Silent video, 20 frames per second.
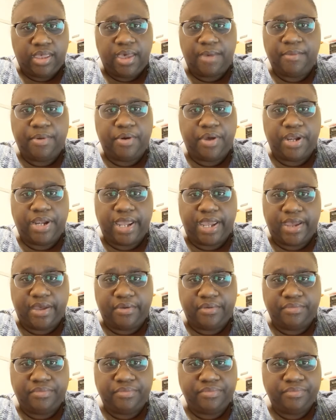Come on
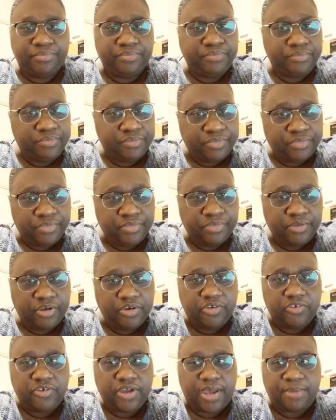now.
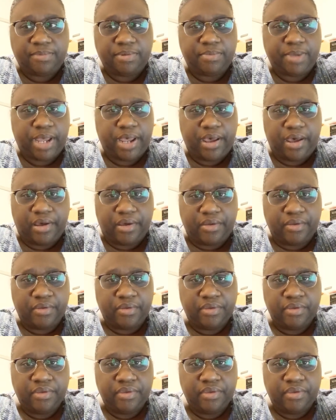Who dropped the ball?